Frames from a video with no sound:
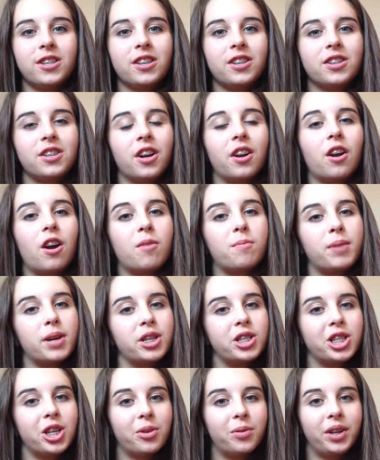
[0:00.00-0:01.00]
I'll start off by
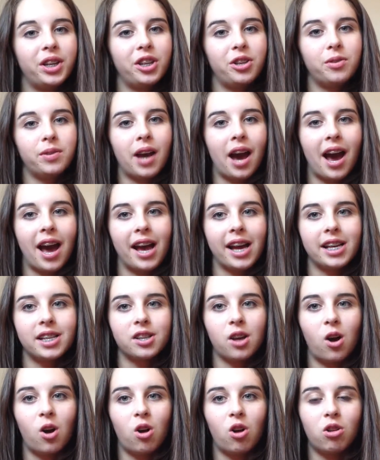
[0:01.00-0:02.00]
showing you guys
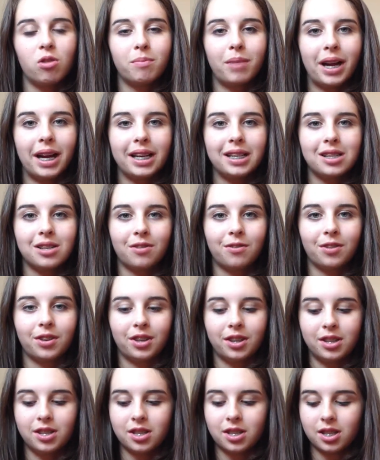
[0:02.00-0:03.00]
all my
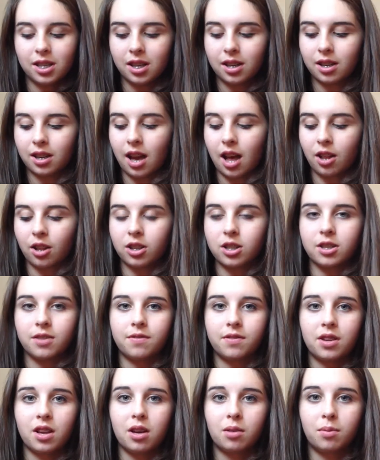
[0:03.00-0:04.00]
different colors of
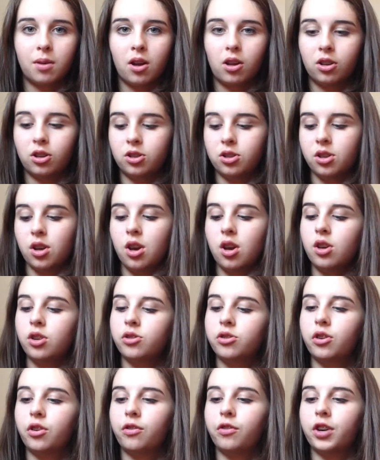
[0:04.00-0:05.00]
nail polish.
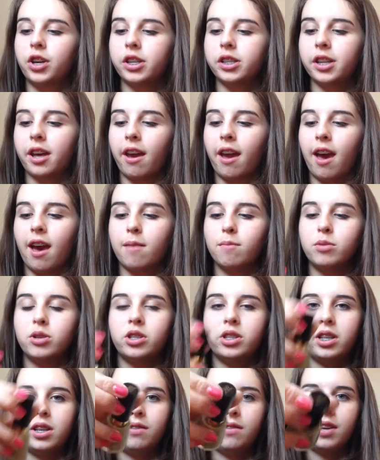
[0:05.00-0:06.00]
So first I have
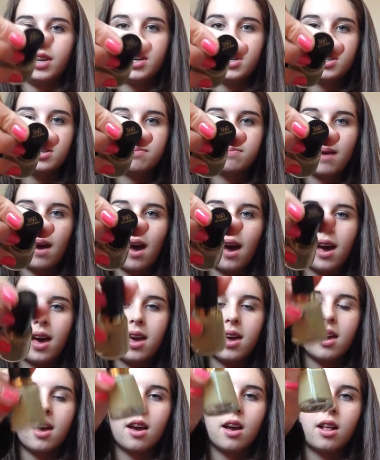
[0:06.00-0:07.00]
Mischievous
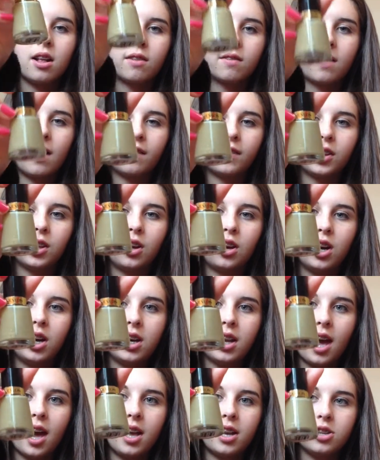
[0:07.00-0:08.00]
by
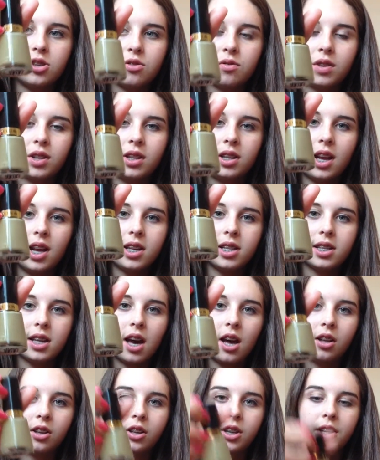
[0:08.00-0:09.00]
Revlon and it's a really nice
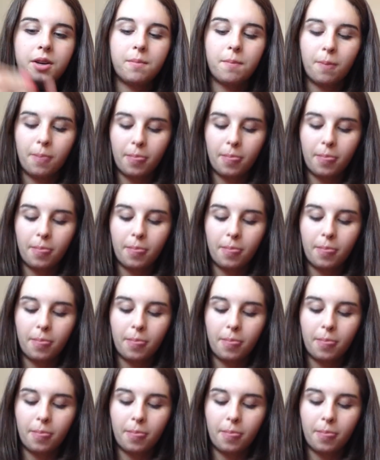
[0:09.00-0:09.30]
color.